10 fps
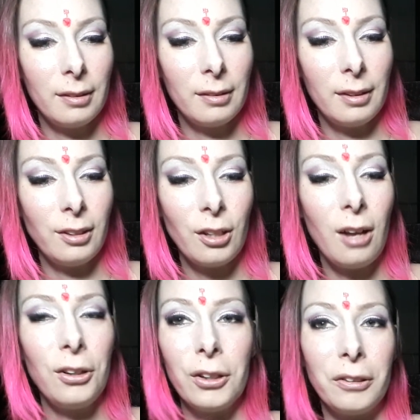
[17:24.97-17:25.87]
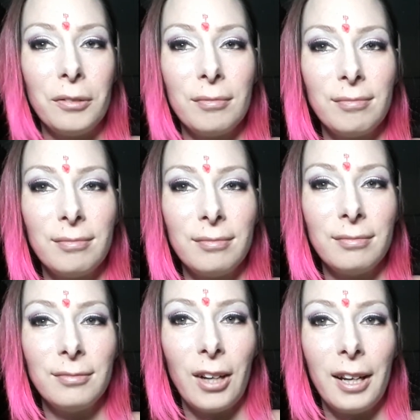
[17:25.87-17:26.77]
It's all her,
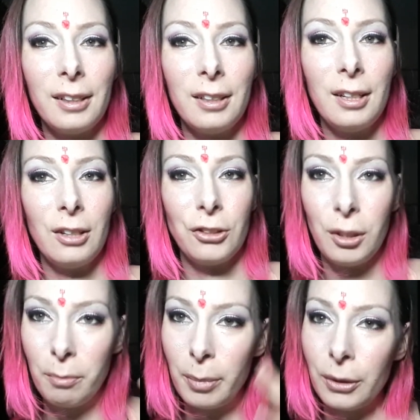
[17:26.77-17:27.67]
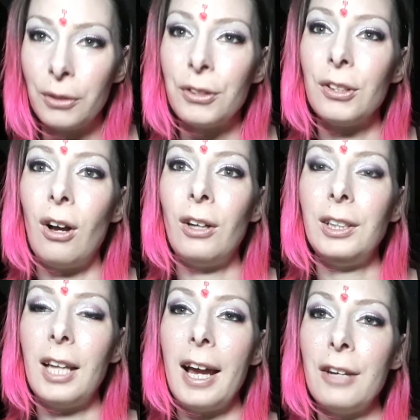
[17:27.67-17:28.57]
right? She births all
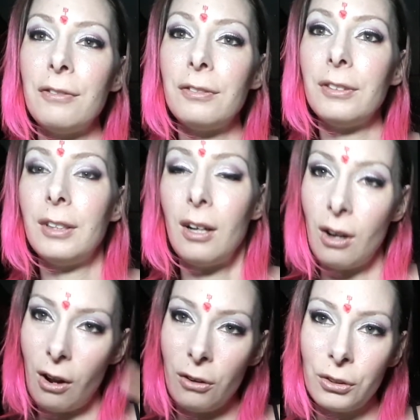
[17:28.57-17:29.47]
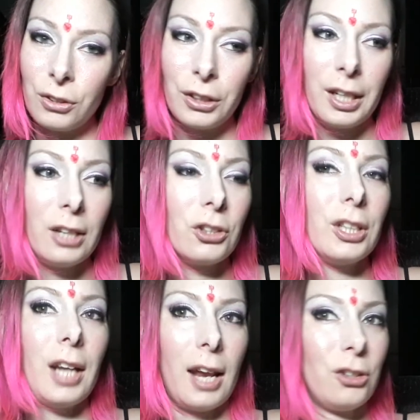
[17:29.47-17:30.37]
life, all
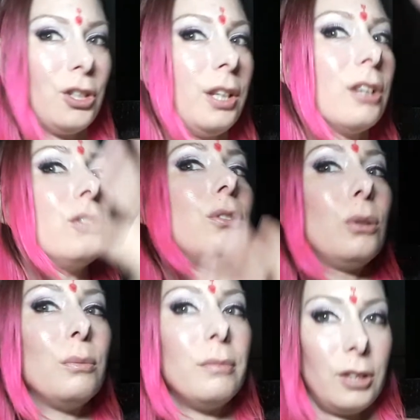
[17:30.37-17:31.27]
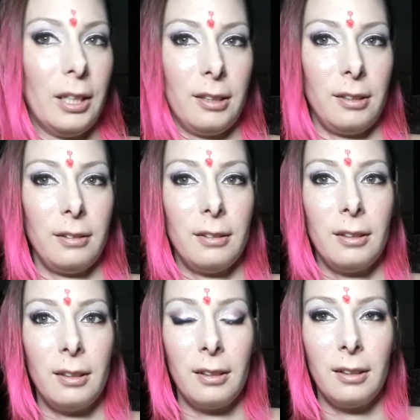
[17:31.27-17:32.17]
creation, and she consumes it
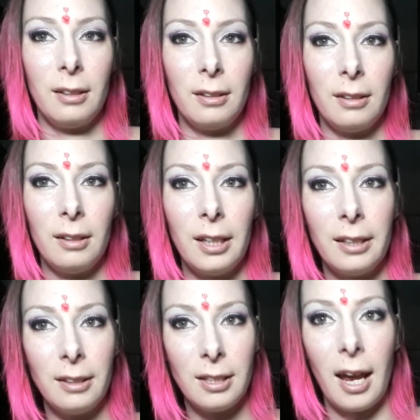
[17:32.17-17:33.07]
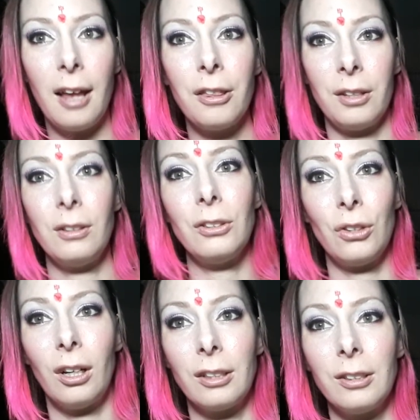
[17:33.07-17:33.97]
in death and
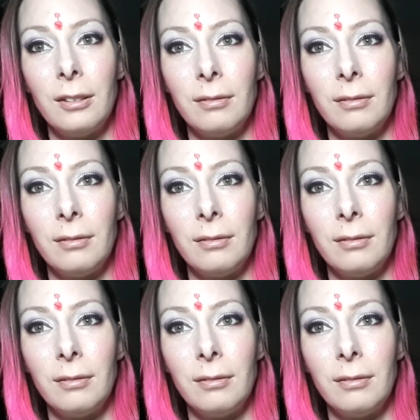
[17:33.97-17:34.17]
destruction.